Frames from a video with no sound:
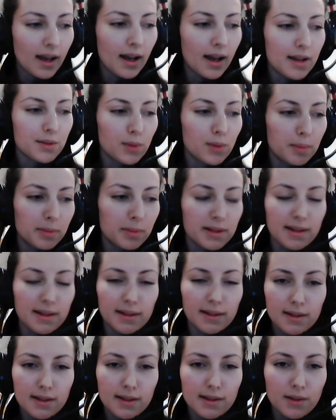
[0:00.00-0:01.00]
As
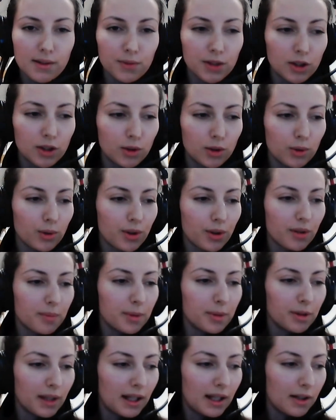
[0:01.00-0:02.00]
representatives of the youth of
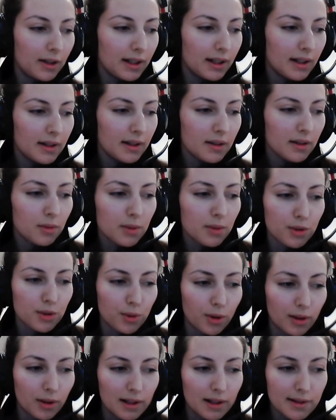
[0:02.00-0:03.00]
Bulgaria, we
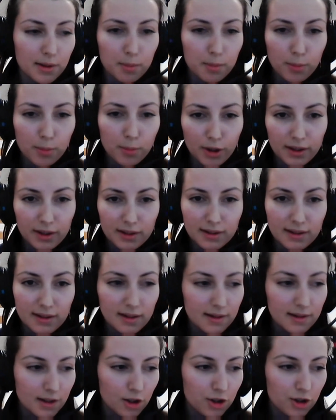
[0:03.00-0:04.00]
strongly support
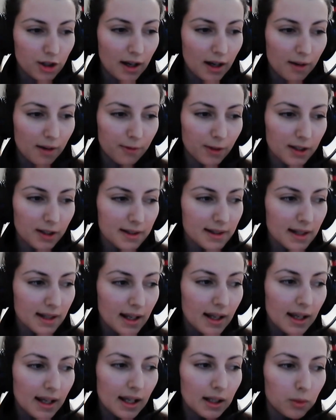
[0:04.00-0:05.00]
such efforts,
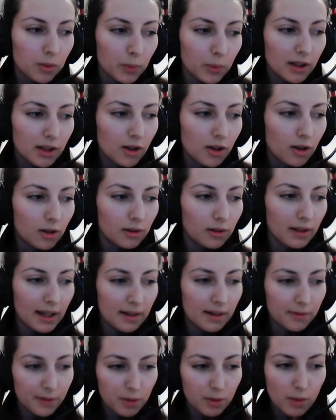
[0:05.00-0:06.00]
and we call
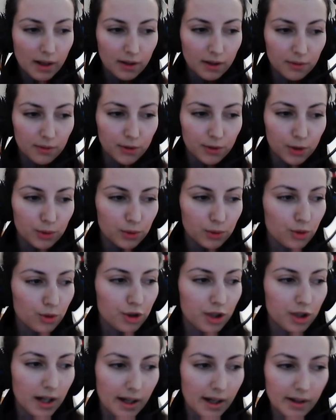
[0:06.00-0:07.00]
every one of you to
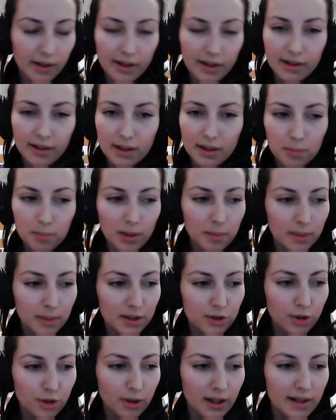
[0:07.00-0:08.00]
share and
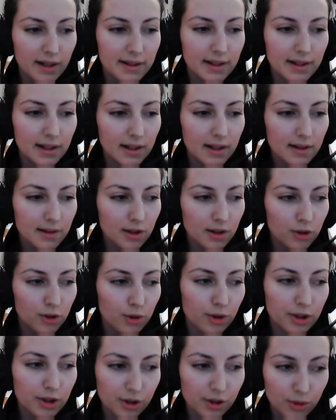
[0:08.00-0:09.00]
implement your ideas in
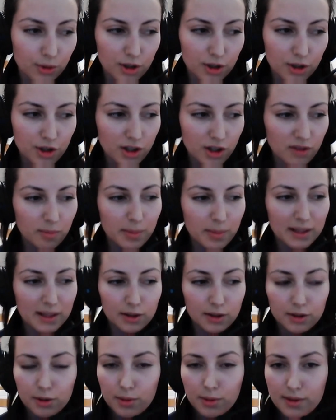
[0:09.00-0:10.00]
order to achieve
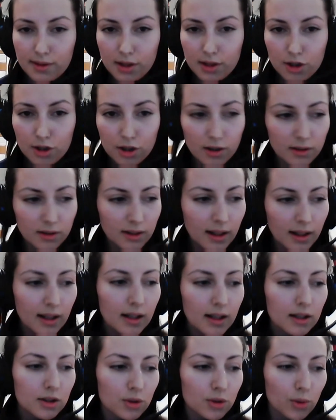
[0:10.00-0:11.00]
better transition
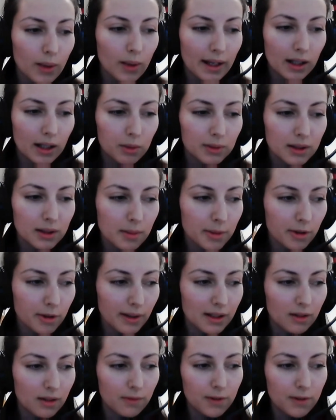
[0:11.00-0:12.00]
to equitable
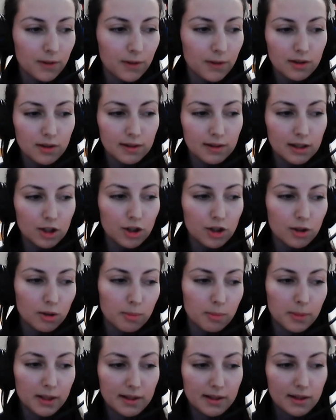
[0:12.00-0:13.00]
and efficient digital
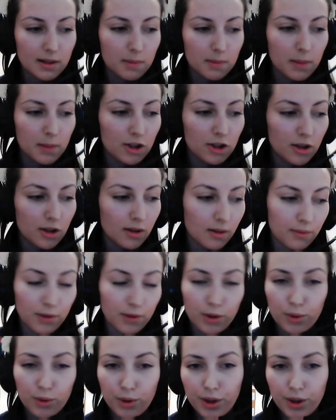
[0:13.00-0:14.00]
participation of
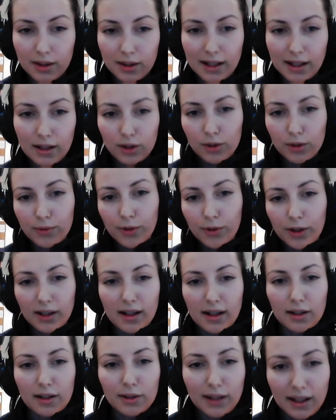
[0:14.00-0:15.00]
youth. Thank you for the
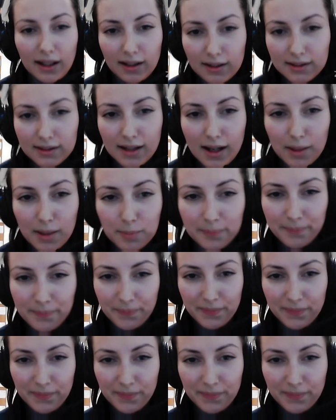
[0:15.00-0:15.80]
allocated time.